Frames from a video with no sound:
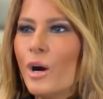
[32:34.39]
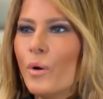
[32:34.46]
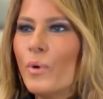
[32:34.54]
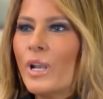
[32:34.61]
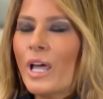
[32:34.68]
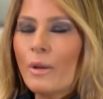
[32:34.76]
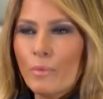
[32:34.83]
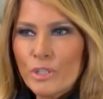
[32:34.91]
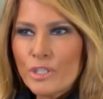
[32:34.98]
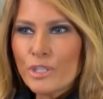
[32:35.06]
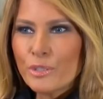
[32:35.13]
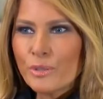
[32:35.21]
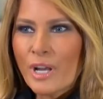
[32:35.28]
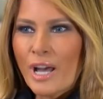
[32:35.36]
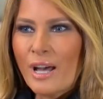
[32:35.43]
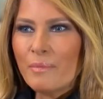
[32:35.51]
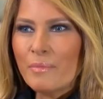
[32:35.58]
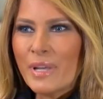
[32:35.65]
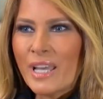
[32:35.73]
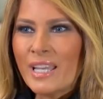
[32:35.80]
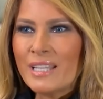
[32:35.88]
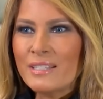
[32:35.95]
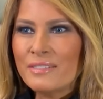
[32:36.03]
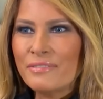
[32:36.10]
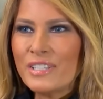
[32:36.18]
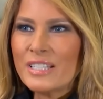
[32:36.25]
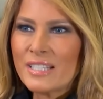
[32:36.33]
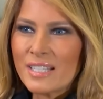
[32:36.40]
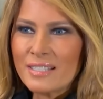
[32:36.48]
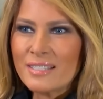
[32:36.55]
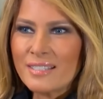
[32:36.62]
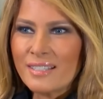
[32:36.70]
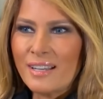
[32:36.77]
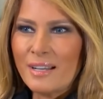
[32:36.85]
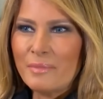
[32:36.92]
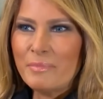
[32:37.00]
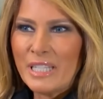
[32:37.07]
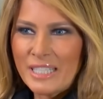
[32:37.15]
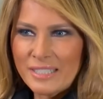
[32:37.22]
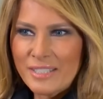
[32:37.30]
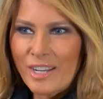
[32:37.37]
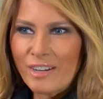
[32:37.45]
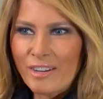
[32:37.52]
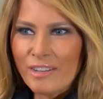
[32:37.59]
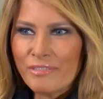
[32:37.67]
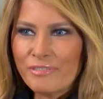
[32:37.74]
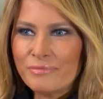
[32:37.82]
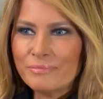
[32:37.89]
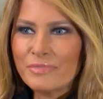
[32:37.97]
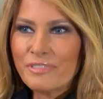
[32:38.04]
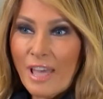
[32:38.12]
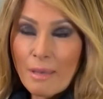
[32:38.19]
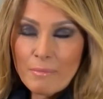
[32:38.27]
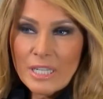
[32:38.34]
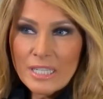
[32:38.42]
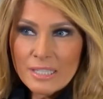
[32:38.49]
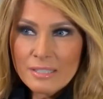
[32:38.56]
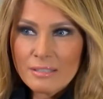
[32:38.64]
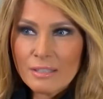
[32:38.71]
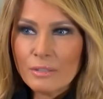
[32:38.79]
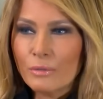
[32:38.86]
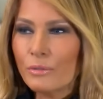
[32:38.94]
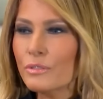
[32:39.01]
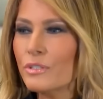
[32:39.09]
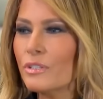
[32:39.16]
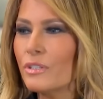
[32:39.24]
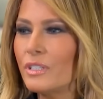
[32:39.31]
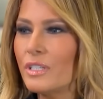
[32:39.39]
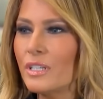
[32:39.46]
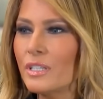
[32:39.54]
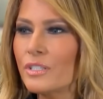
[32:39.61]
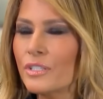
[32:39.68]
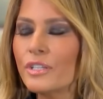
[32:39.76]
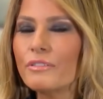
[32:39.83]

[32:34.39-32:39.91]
"She's an enigma by design," Stephanie said in one interview, "and she's not going to let anyone